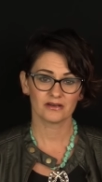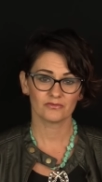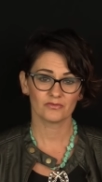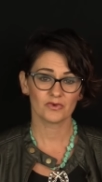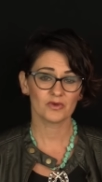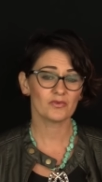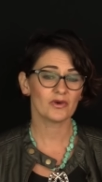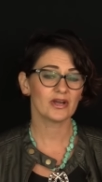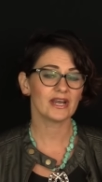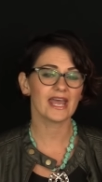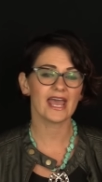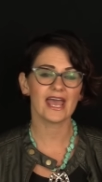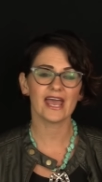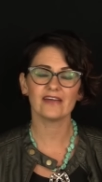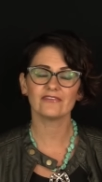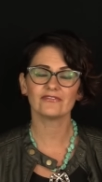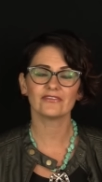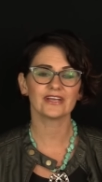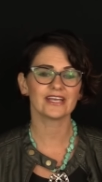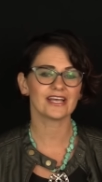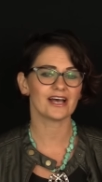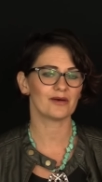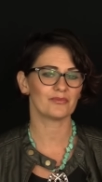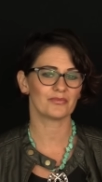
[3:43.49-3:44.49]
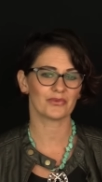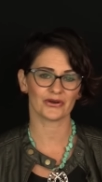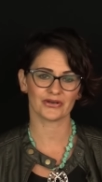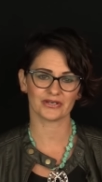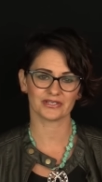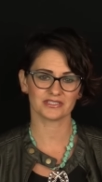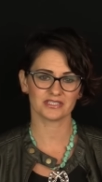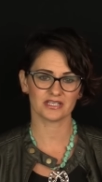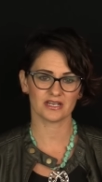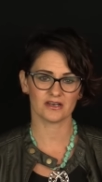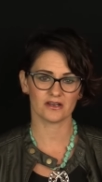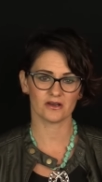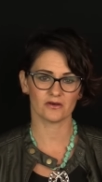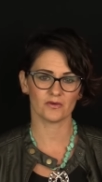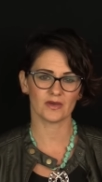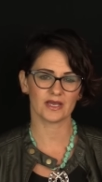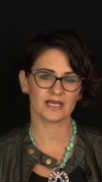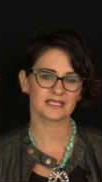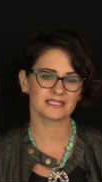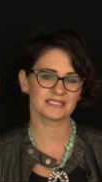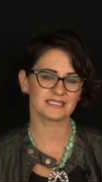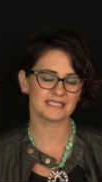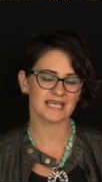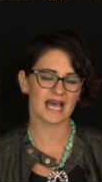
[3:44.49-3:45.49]
We want every Albertan to know
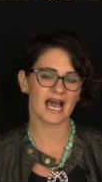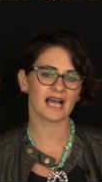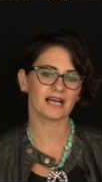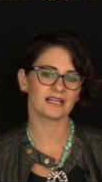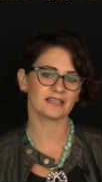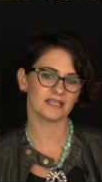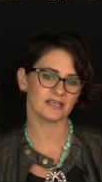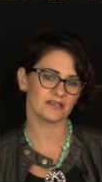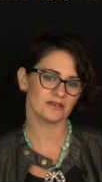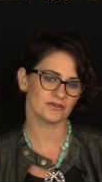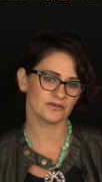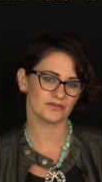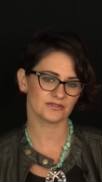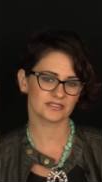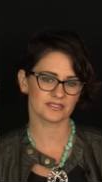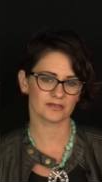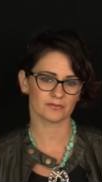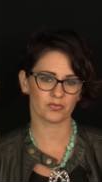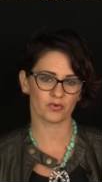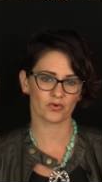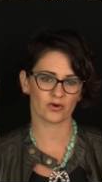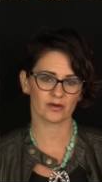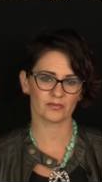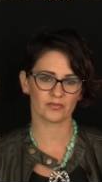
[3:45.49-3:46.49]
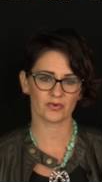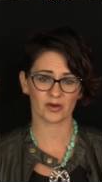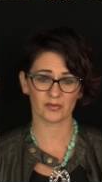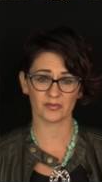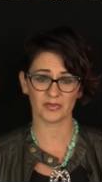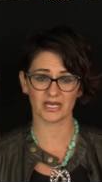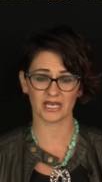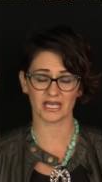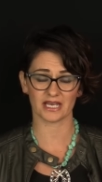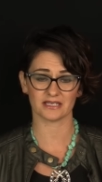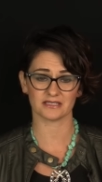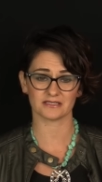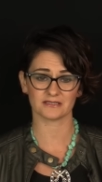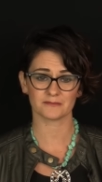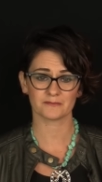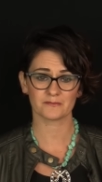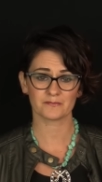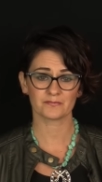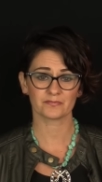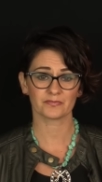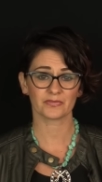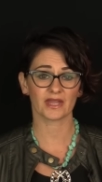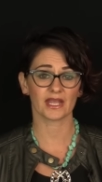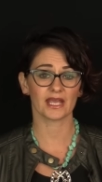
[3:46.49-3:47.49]
exactly who Tzeporah Berman is
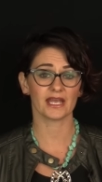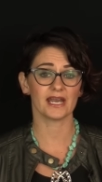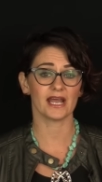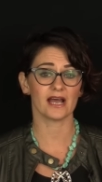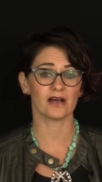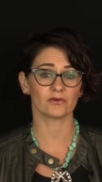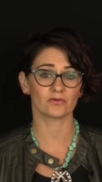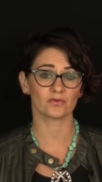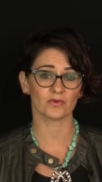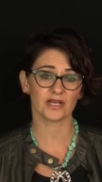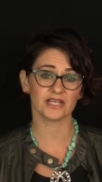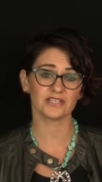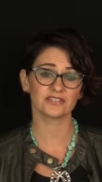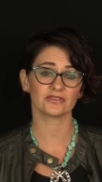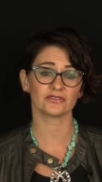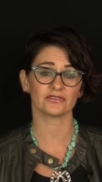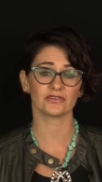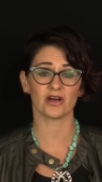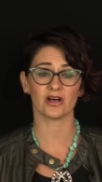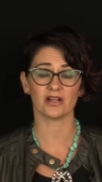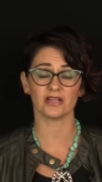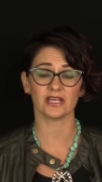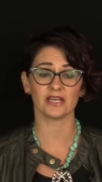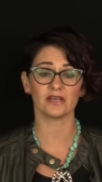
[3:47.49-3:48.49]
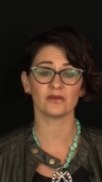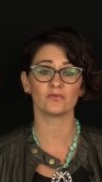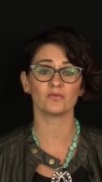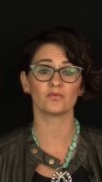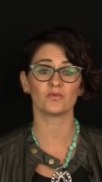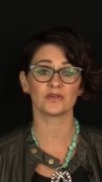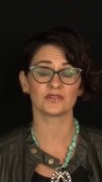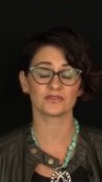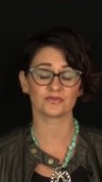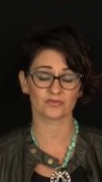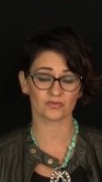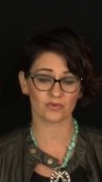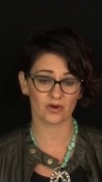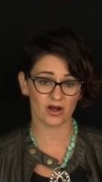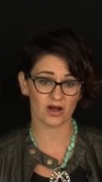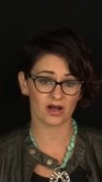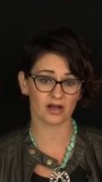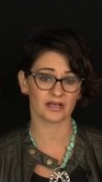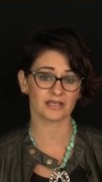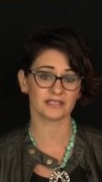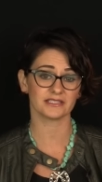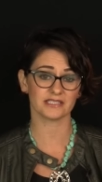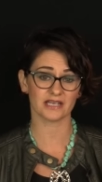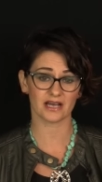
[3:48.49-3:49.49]
and how Rachel Notley was
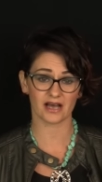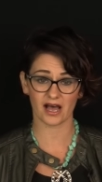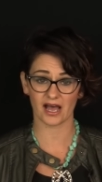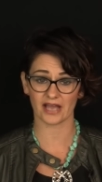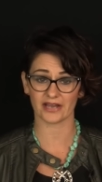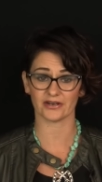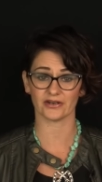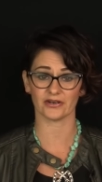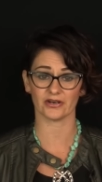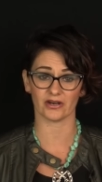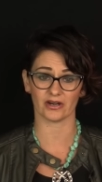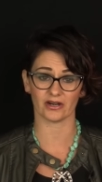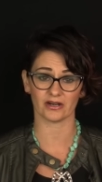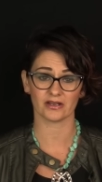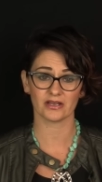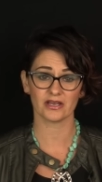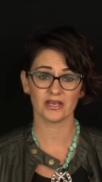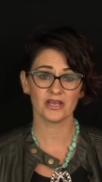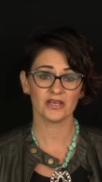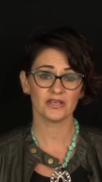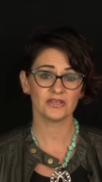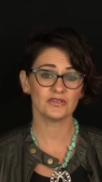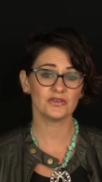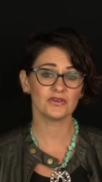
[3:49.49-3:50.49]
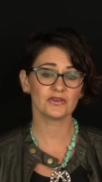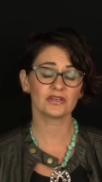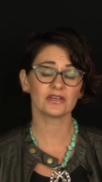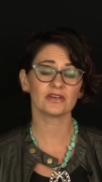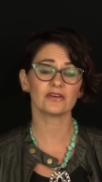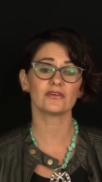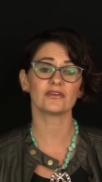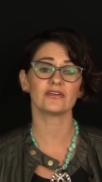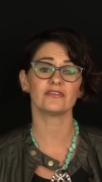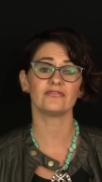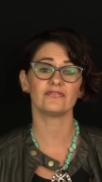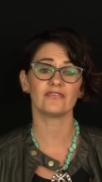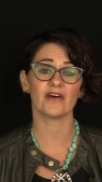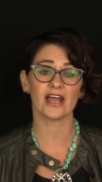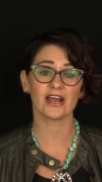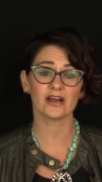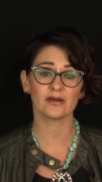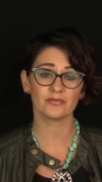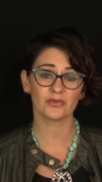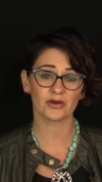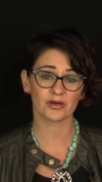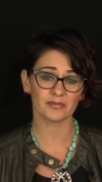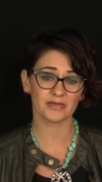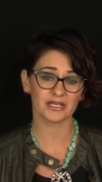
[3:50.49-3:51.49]
wrong to hire her. You can go to
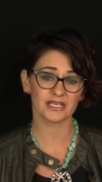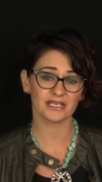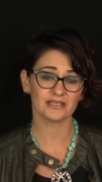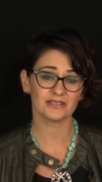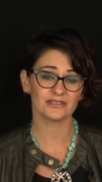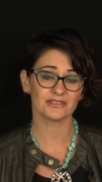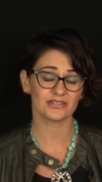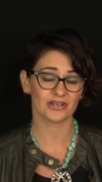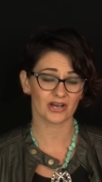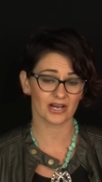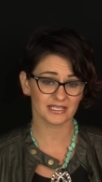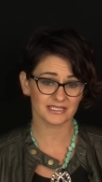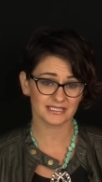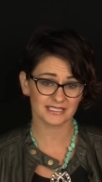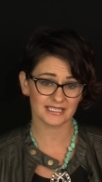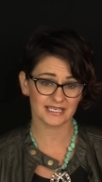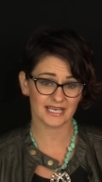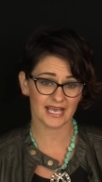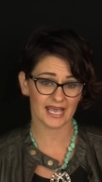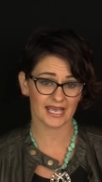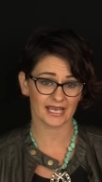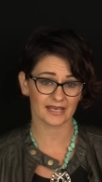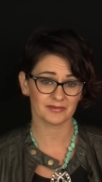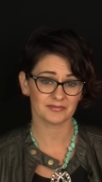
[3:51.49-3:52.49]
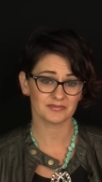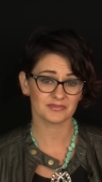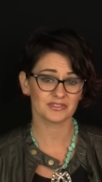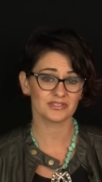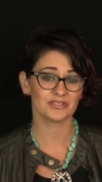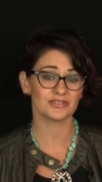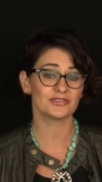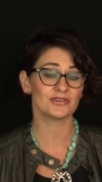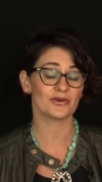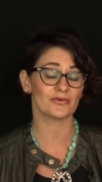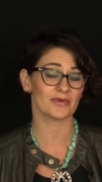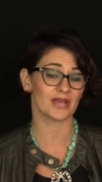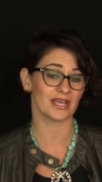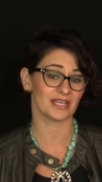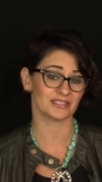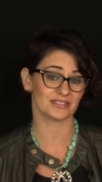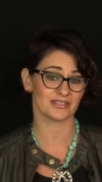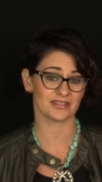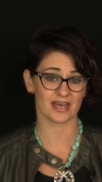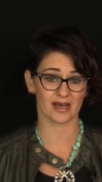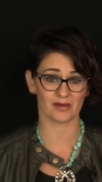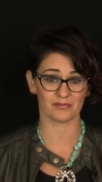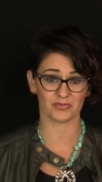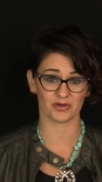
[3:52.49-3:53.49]
fireberman.ca to donate
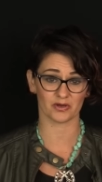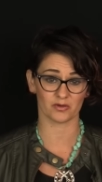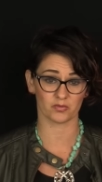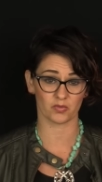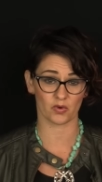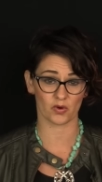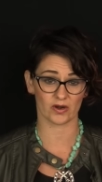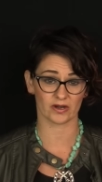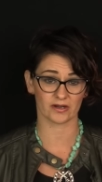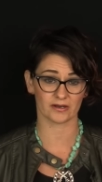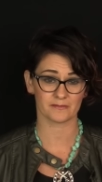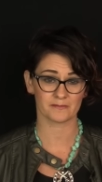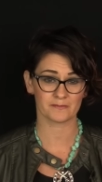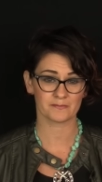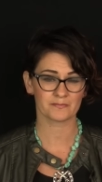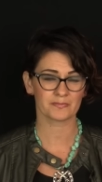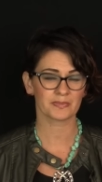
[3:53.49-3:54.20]
to that billboard.